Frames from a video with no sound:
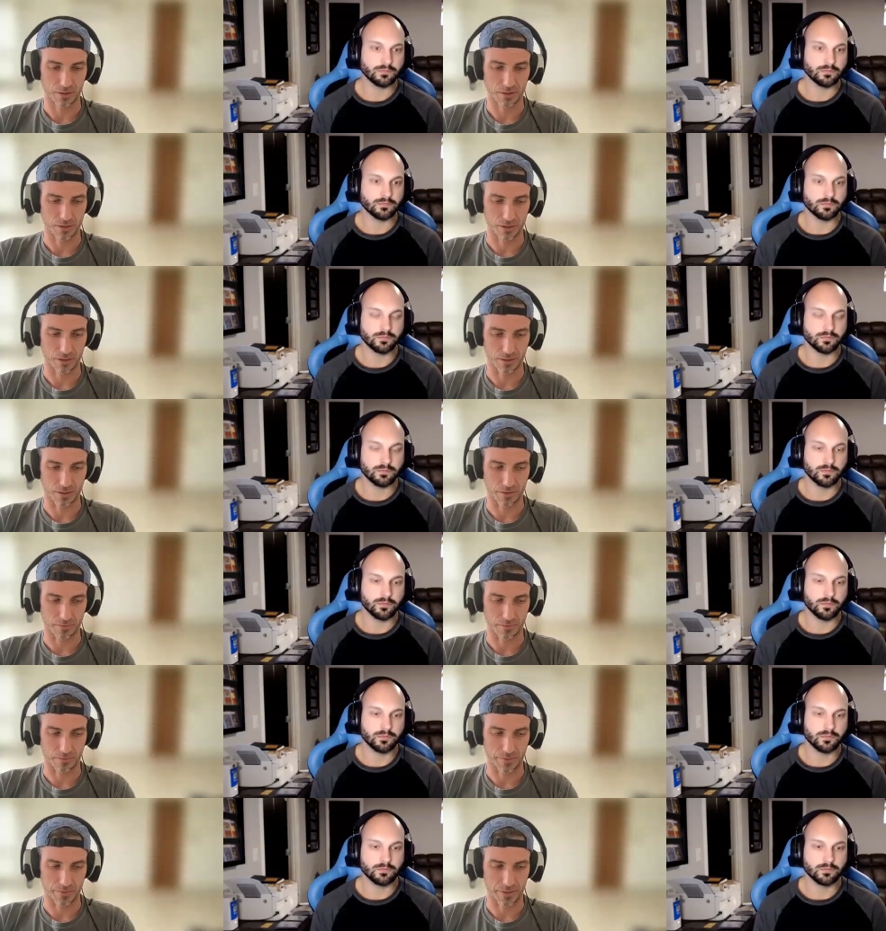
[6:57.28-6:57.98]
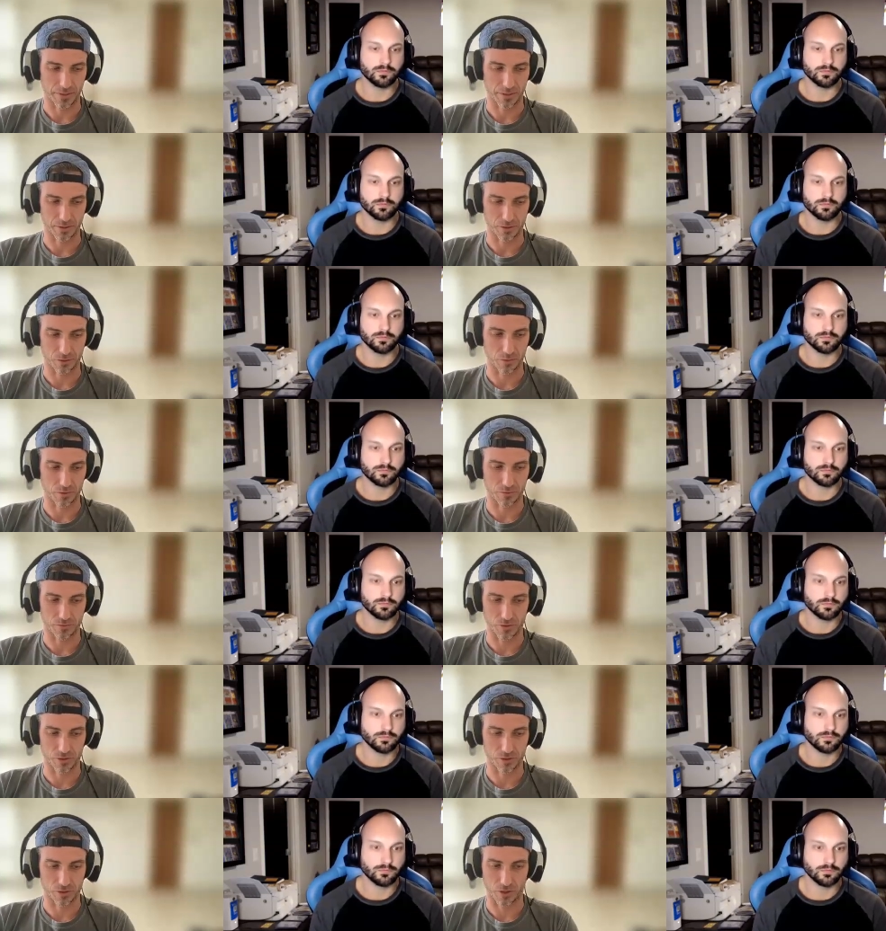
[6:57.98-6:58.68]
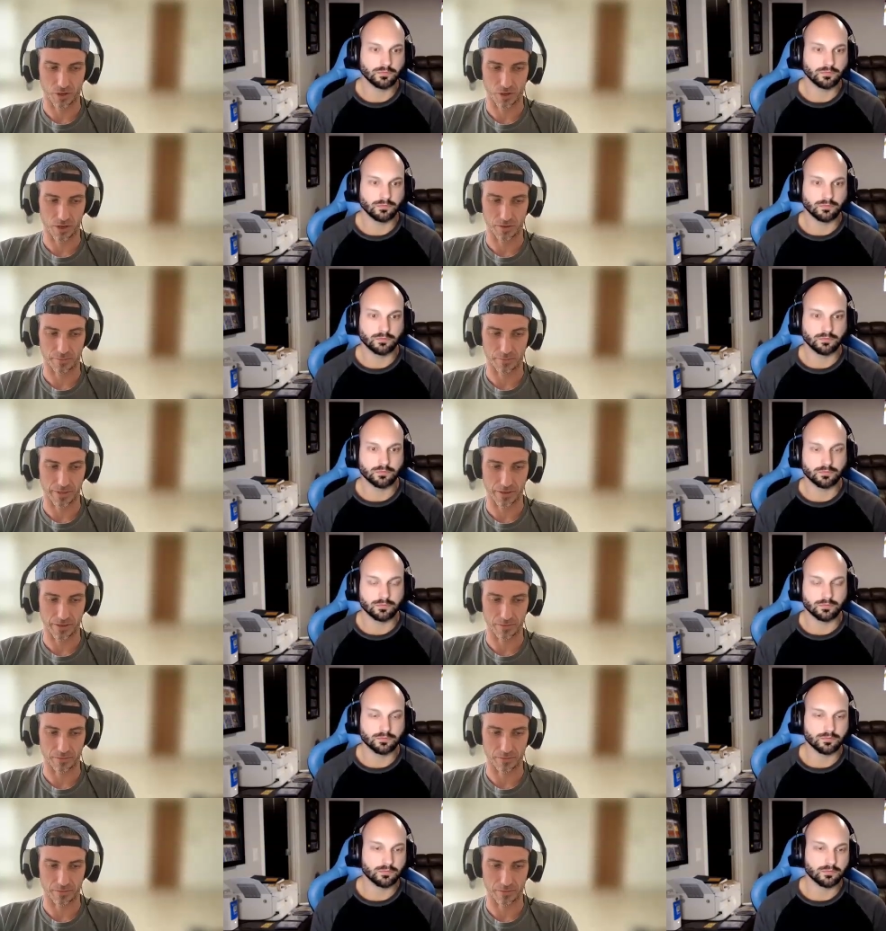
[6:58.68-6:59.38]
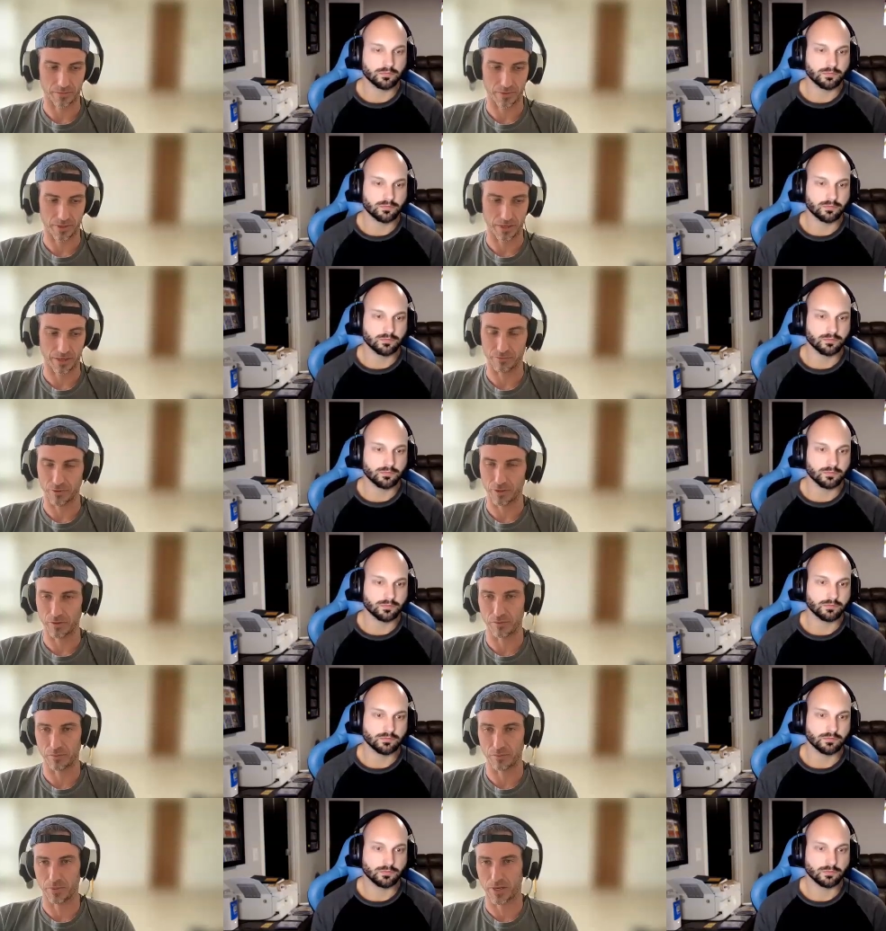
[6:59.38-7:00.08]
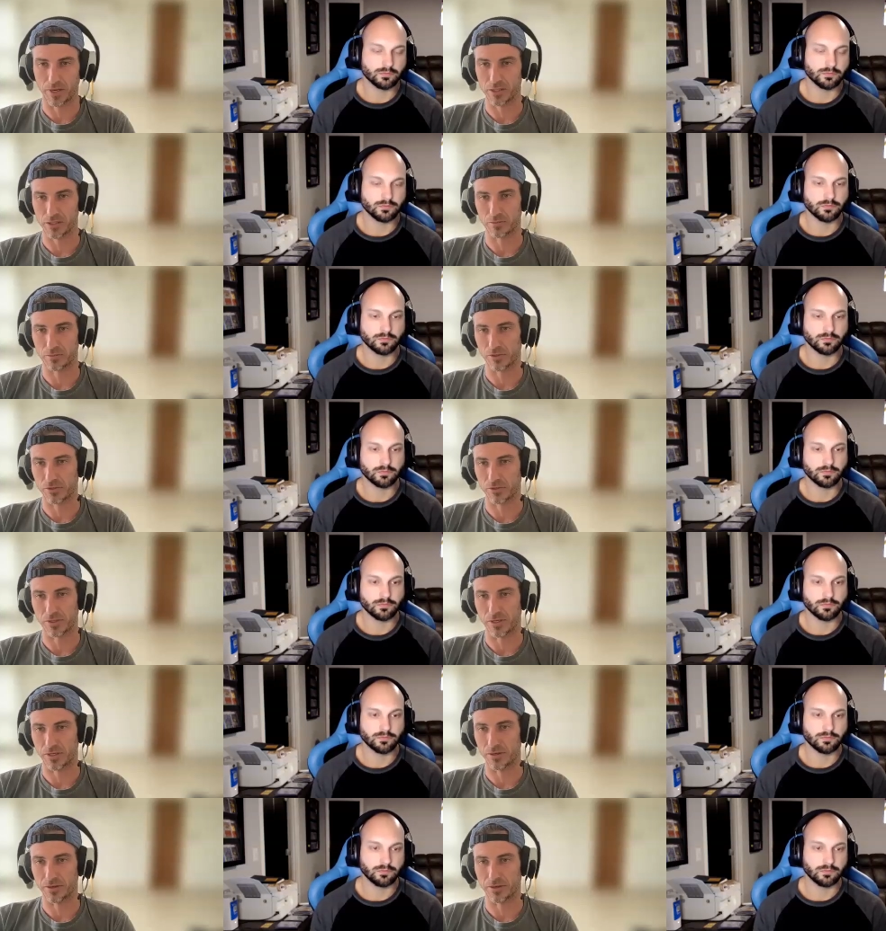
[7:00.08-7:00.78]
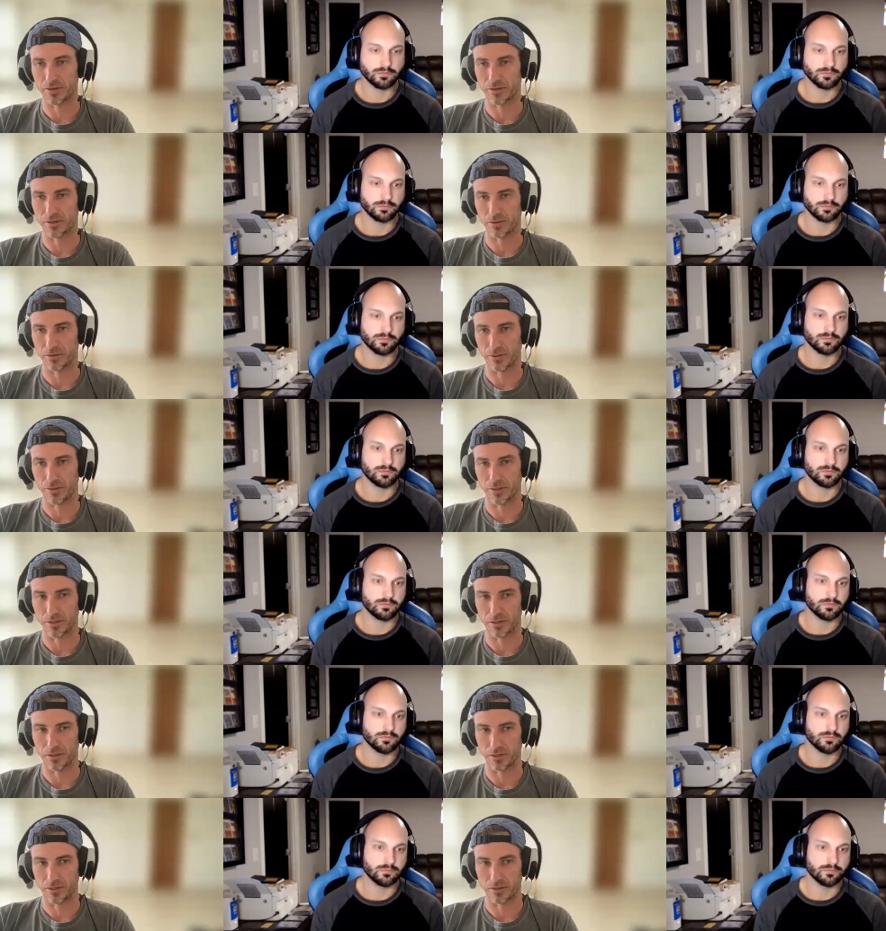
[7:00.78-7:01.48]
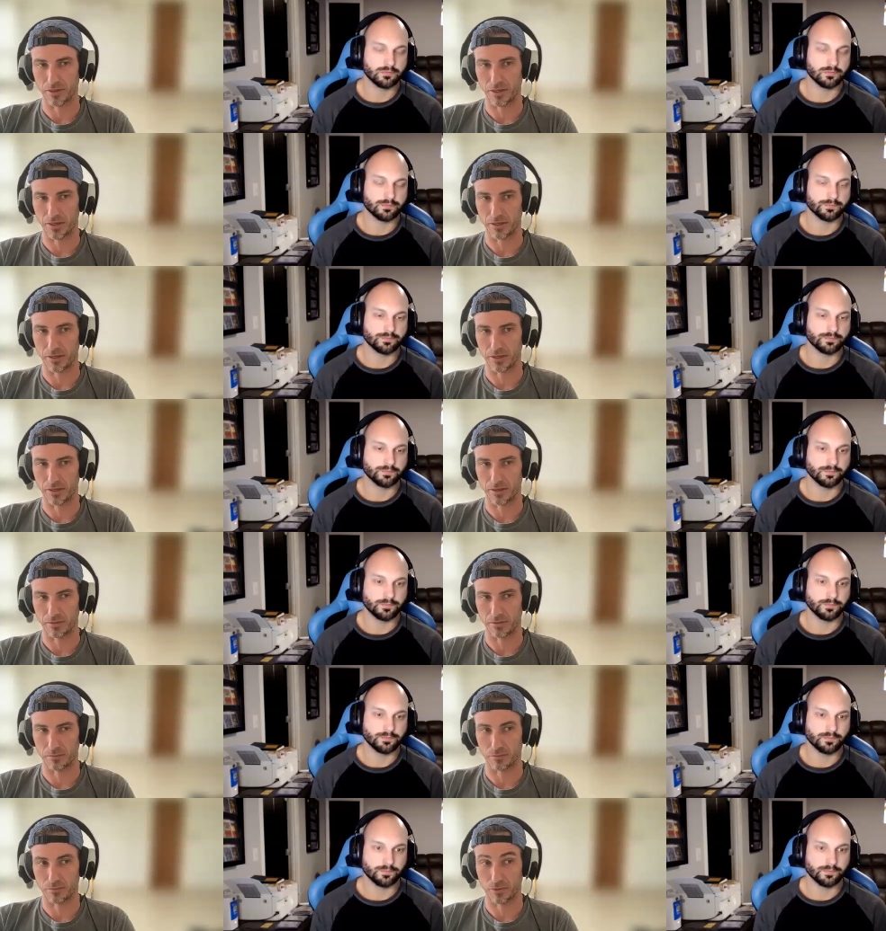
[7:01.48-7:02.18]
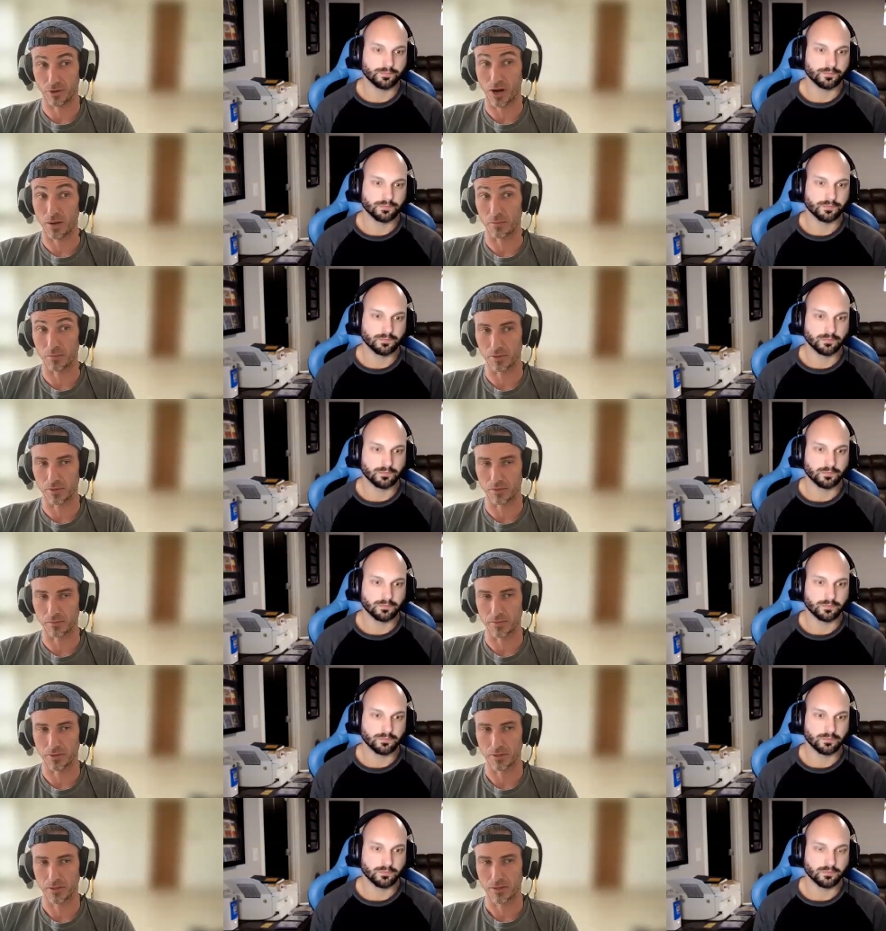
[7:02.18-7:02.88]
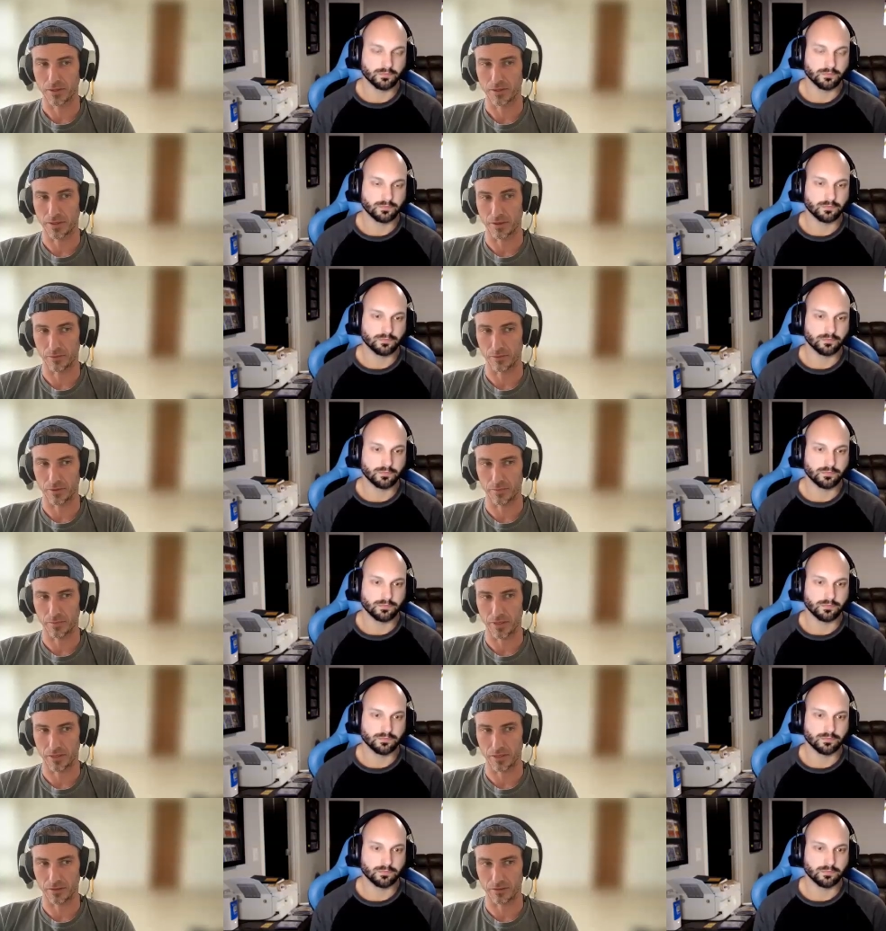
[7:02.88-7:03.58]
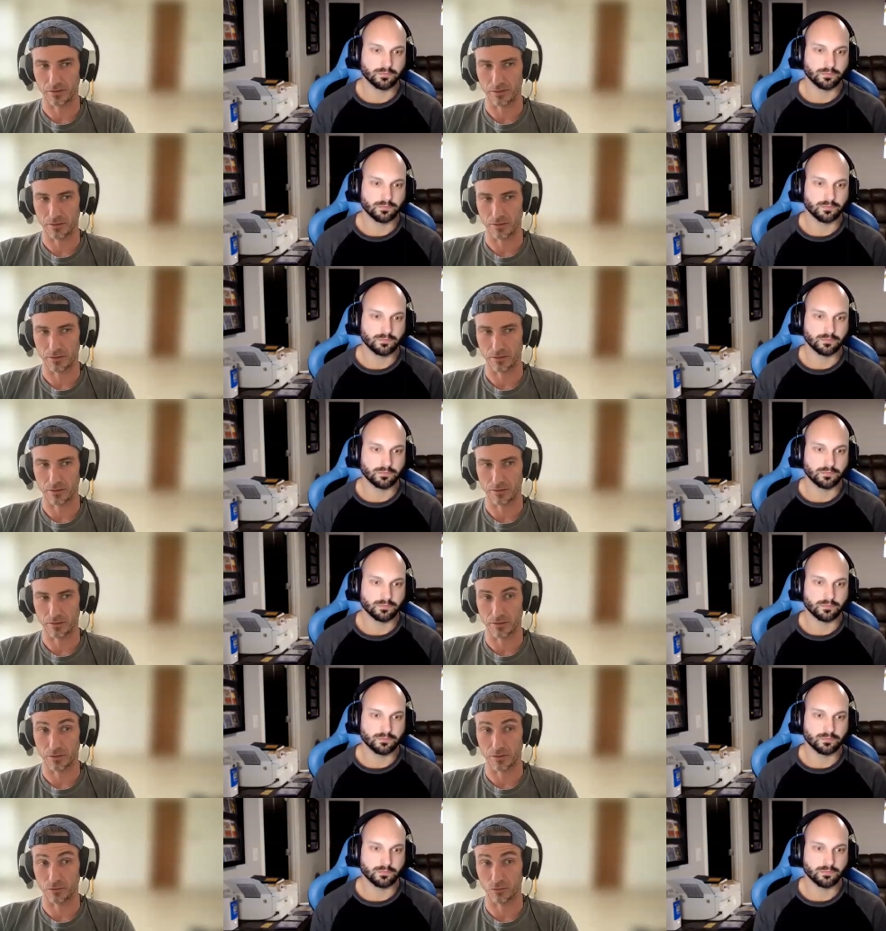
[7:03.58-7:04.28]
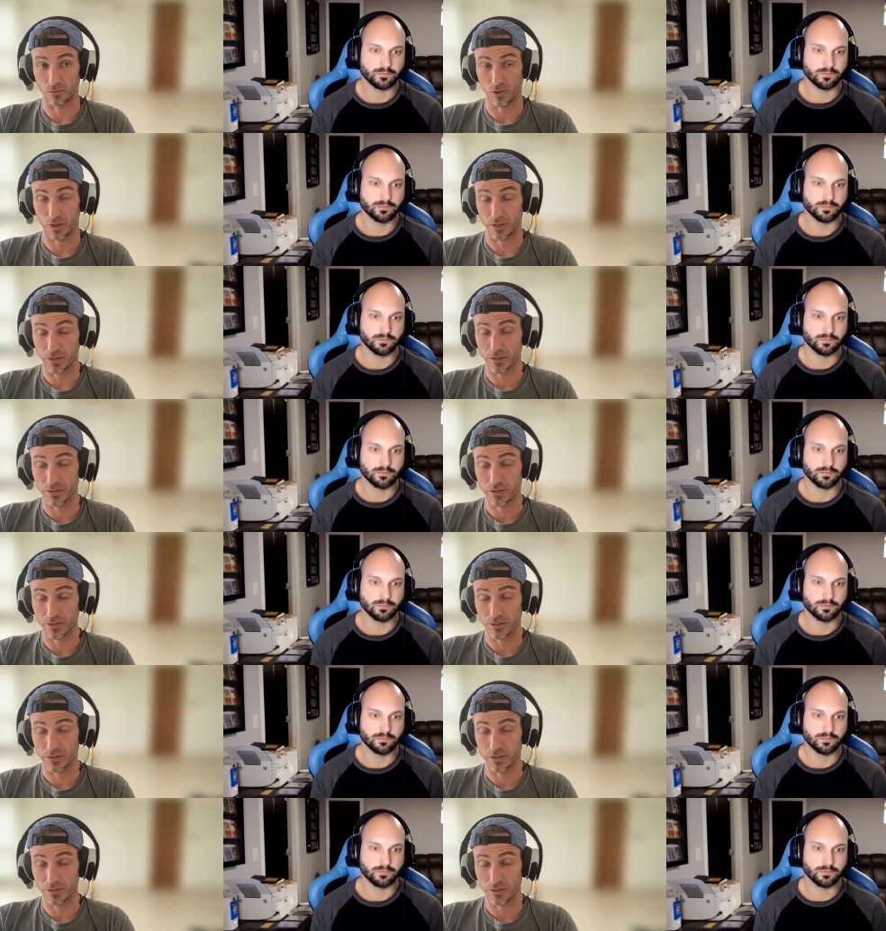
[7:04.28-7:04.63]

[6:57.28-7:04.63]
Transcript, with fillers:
Speaker 1: um, because we just thought about every possible scenario and and problem that we may eh, run